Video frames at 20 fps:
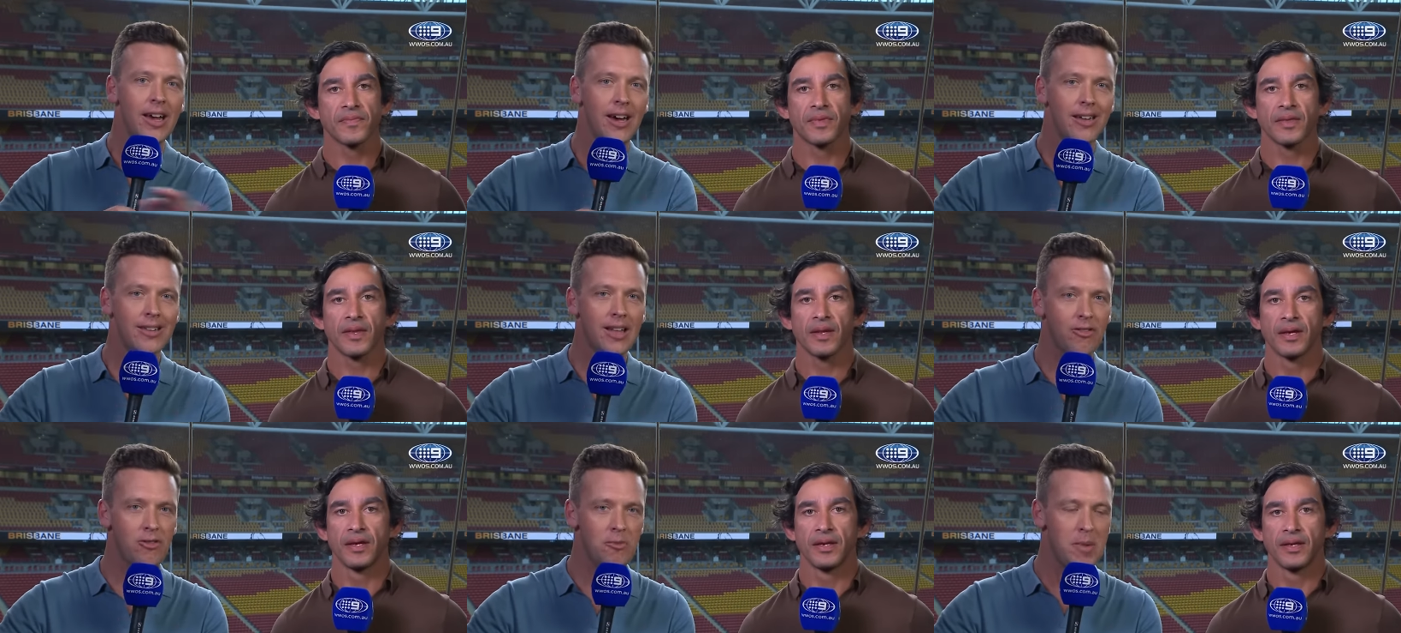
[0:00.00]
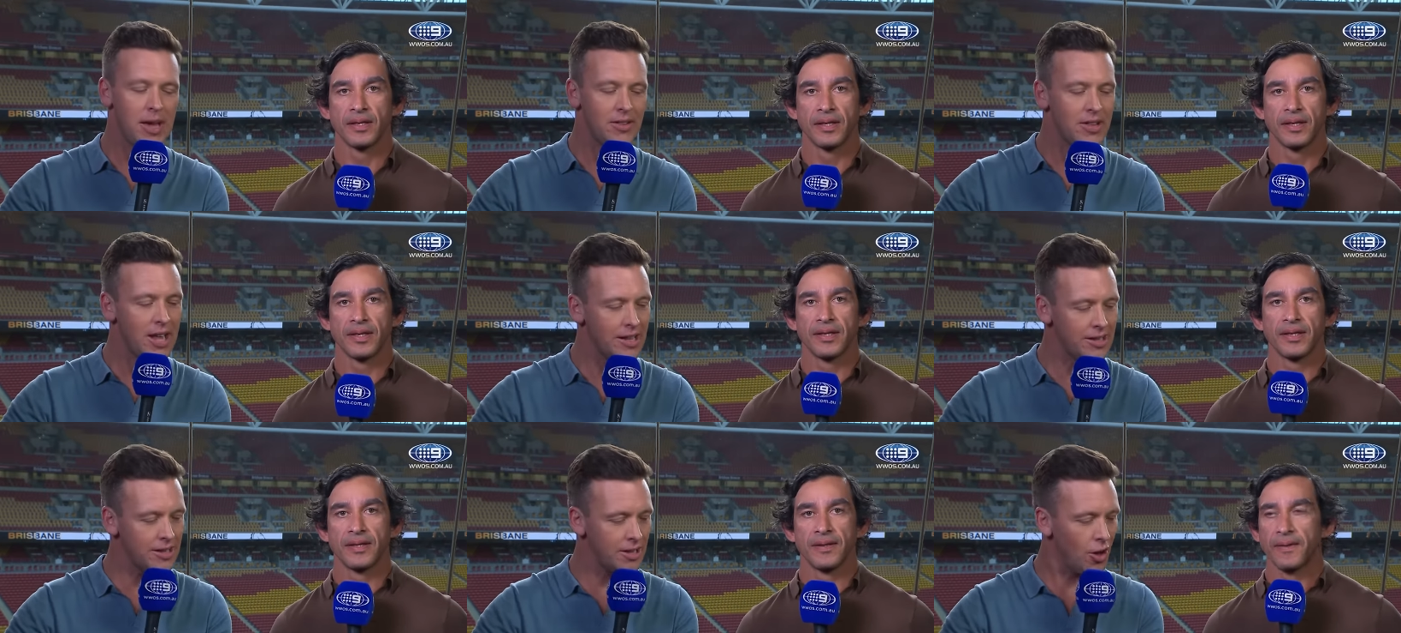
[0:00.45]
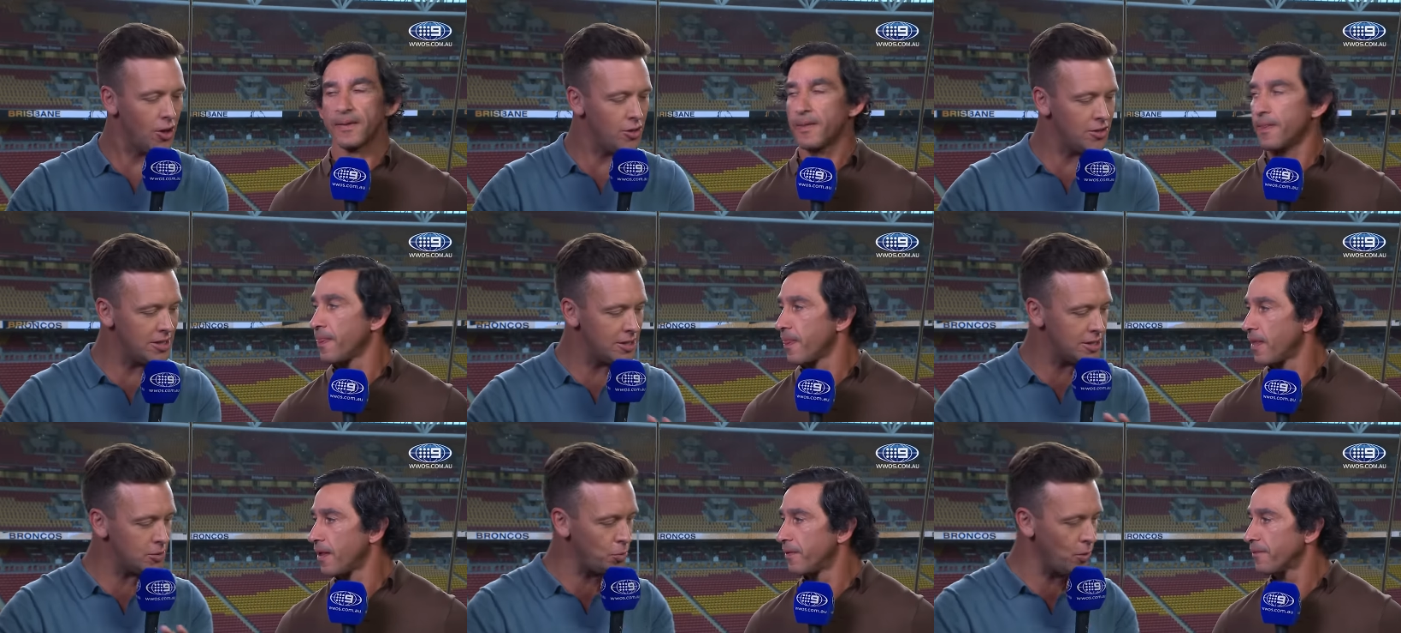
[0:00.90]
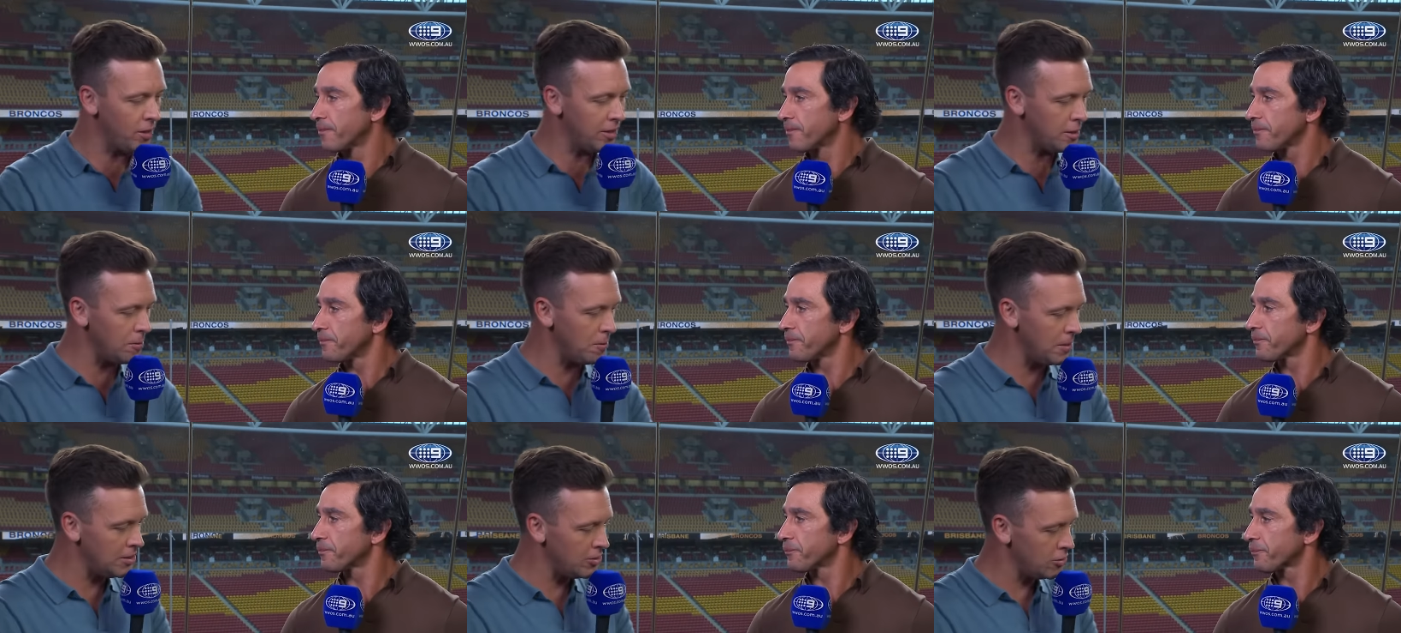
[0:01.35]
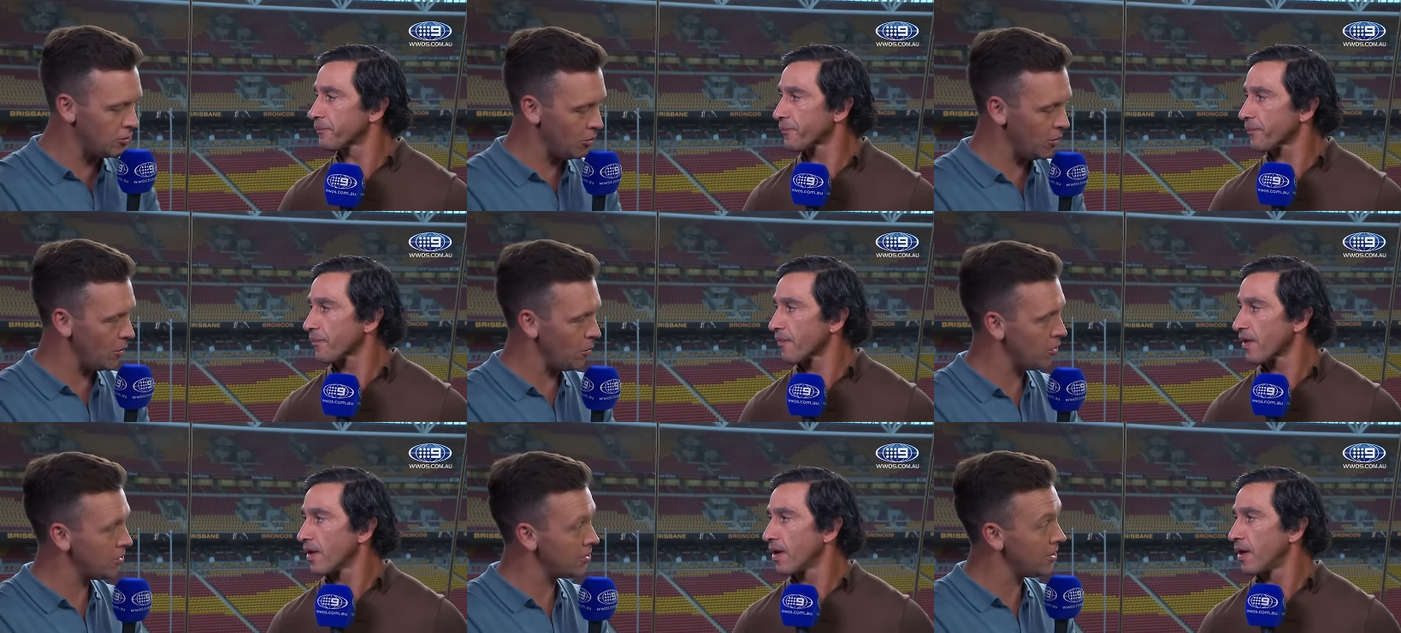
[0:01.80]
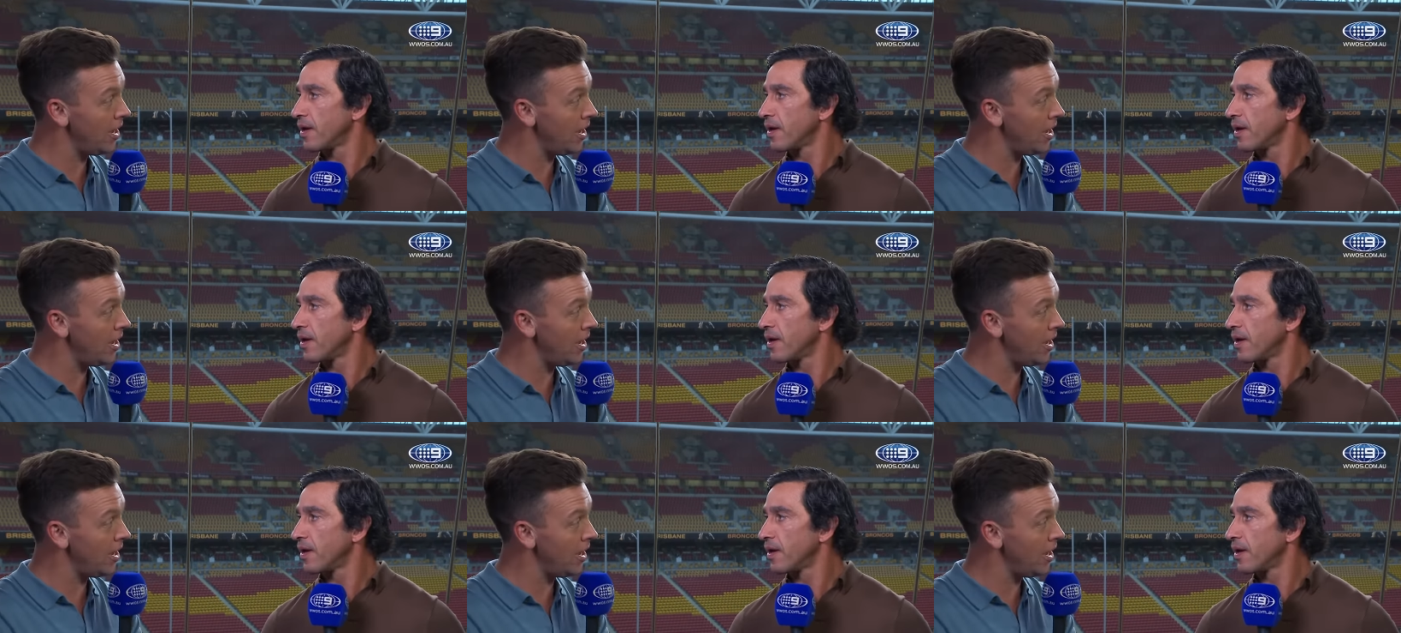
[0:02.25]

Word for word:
Speaker 1: Enough about that, though. This week, the big story was